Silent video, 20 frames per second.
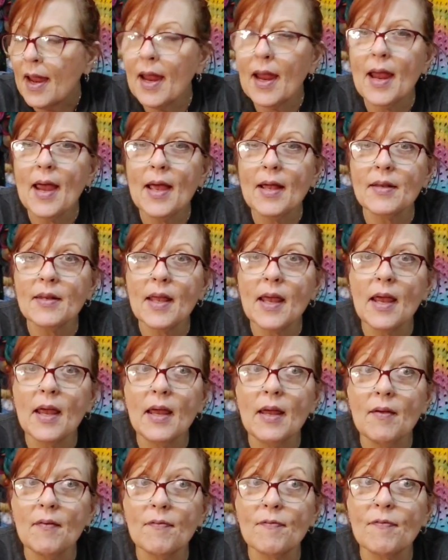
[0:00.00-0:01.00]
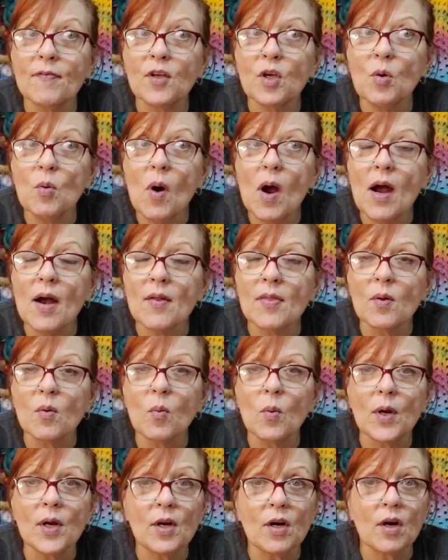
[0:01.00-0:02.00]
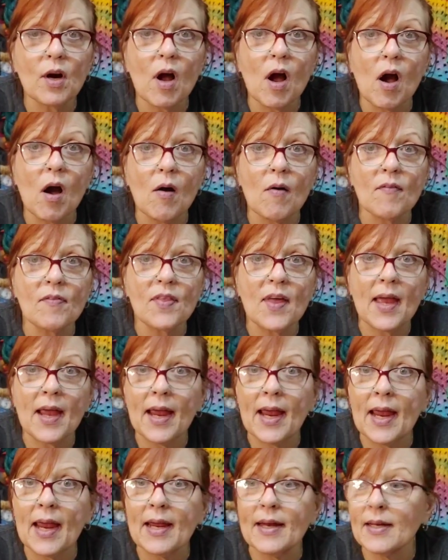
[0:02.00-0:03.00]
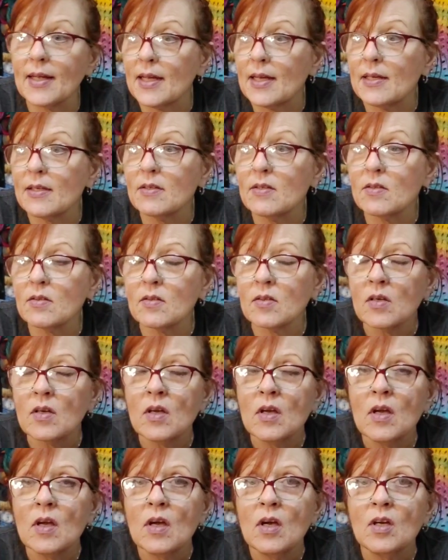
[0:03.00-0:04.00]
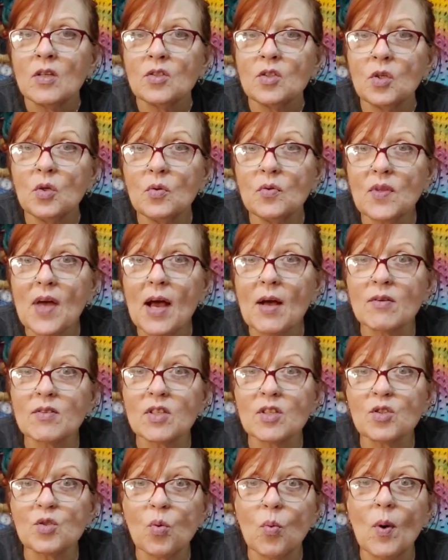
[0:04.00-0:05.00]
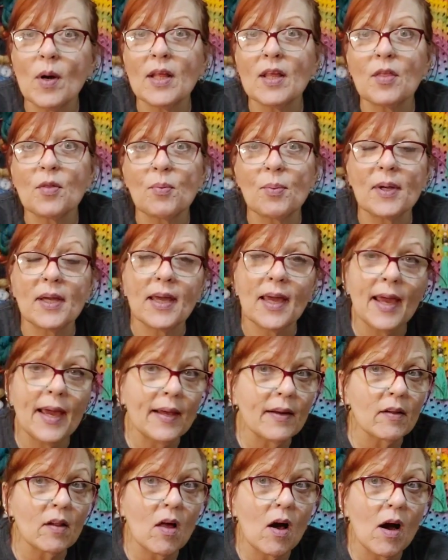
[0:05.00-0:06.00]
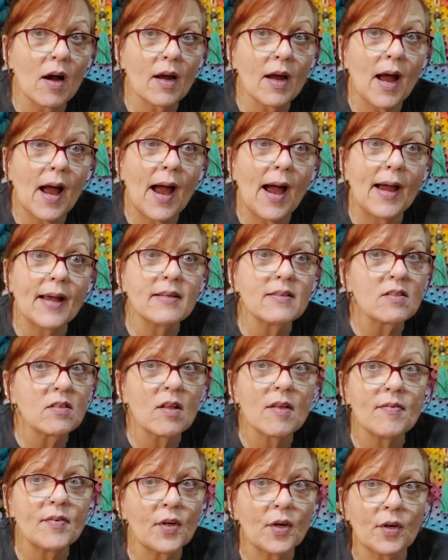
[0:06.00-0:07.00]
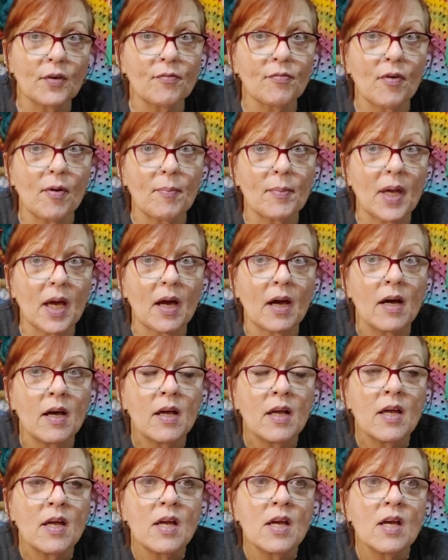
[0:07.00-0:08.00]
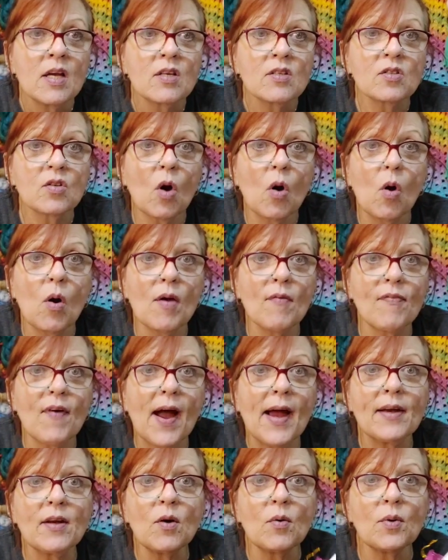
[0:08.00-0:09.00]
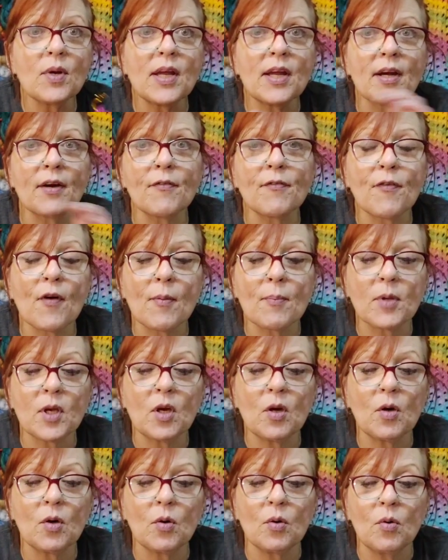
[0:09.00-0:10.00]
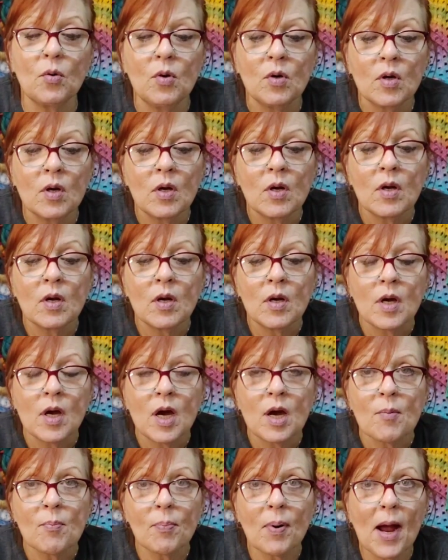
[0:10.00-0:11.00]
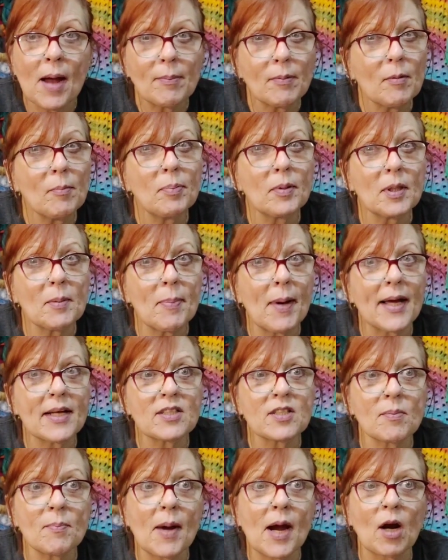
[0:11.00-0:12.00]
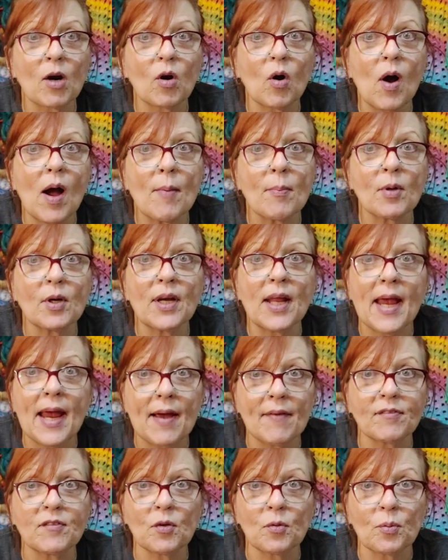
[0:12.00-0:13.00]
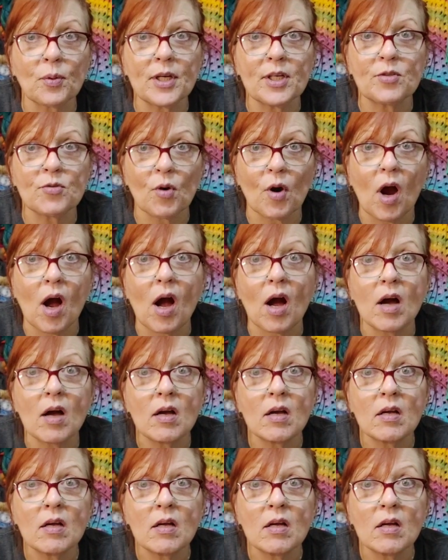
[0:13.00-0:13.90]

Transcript: And if you are the winner of the Annie's 2023 catalog, I still haven't heard from you. So if I don't hear from you, probably by tomorrow, I'm going to have to redraw.